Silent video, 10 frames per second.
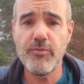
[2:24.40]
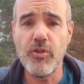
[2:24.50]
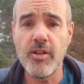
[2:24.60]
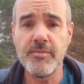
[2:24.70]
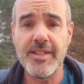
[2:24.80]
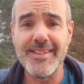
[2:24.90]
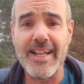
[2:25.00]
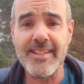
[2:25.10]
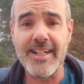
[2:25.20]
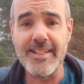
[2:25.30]
from
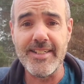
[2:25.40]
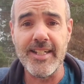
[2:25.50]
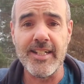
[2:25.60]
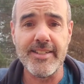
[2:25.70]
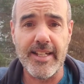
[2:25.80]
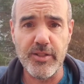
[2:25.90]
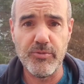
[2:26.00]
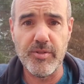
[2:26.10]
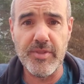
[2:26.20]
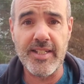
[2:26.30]
that idea, that
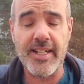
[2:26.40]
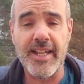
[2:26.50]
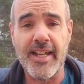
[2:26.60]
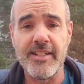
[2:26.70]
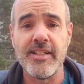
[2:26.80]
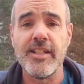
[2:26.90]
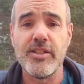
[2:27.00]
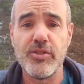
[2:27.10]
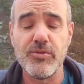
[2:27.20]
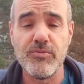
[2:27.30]
dream that I had
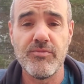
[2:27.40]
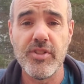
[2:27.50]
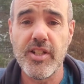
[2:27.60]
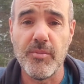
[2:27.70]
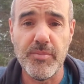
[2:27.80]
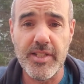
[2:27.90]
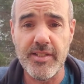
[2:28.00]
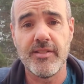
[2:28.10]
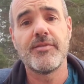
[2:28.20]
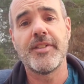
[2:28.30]
to the
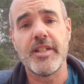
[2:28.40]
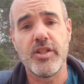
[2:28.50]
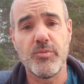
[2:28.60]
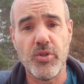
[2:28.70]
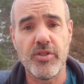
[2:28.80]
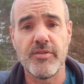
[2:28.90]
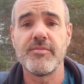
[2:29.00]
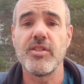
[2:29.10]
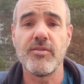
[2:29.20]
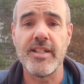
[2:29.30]
complete finished book.
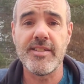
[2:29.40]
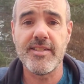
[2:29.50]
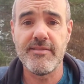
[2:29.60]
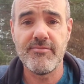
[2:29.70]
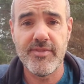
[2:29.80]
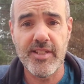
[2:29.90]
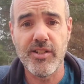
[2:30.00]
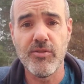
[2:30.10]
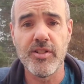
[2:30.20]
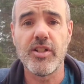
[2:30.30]
So let's
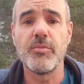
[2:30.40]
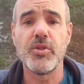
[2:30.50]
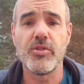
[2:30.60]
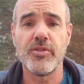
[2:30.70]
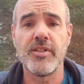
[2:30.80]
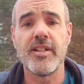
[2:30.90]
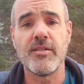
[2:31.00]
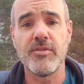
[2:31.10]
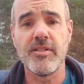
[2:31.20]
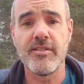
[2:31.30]
go on the computer and
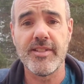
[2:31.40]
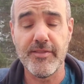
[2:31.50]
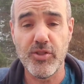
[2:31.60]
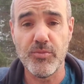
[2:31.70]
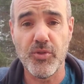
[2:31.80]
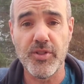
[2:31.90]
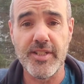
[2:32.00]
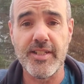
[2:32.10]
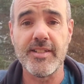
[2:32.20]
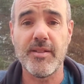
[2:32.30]
I will give you more
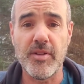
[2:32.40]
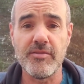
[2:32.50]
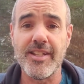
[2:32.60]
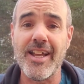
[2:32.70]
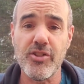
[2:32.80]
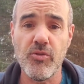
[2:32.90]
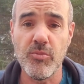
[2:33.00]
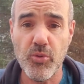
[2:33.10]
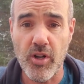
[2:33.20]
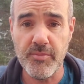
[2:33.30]
details about the
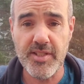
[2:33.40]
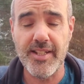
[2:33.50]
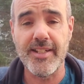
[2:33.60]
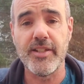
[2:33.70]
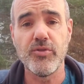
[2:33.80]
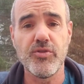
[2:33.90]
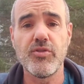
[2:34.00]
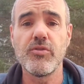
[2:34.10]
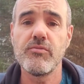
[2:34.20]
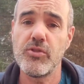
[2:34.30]
actual prompts that I use
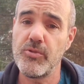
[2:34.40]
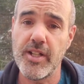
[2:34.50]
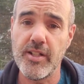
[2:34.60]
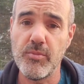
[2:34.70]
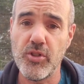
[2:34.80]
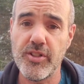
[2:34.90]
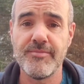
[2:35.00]
to create the book.